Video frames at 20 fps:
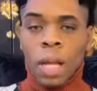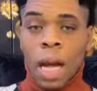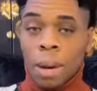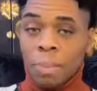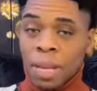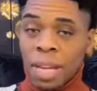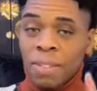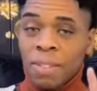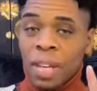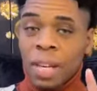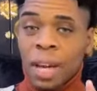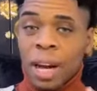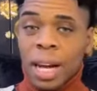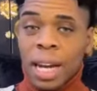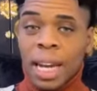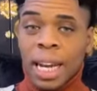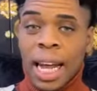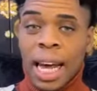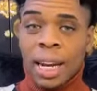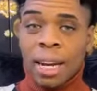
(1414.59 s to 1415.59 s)
I'm giving
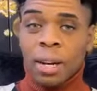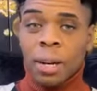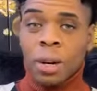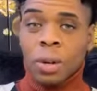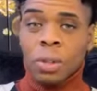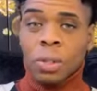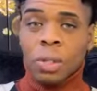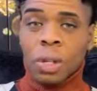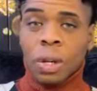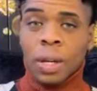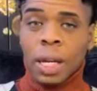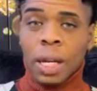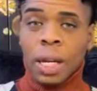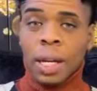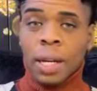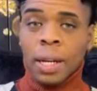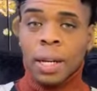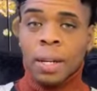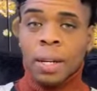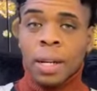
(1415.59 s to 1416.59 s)
y'all a lot of notes on
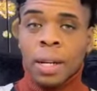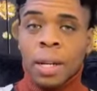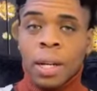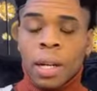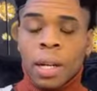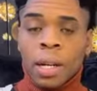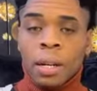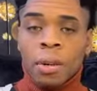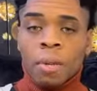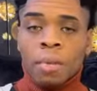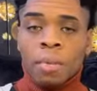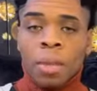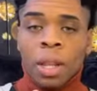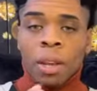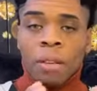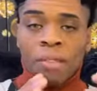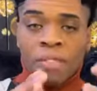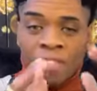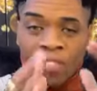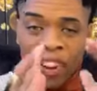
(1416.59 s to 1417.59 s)
here.
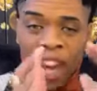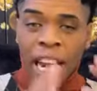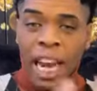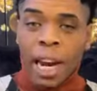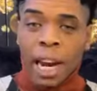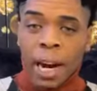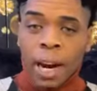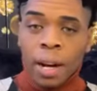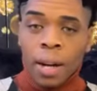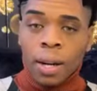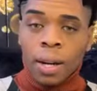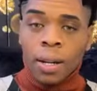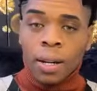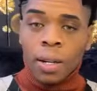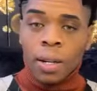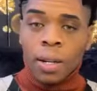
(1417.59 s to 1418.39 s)
Fear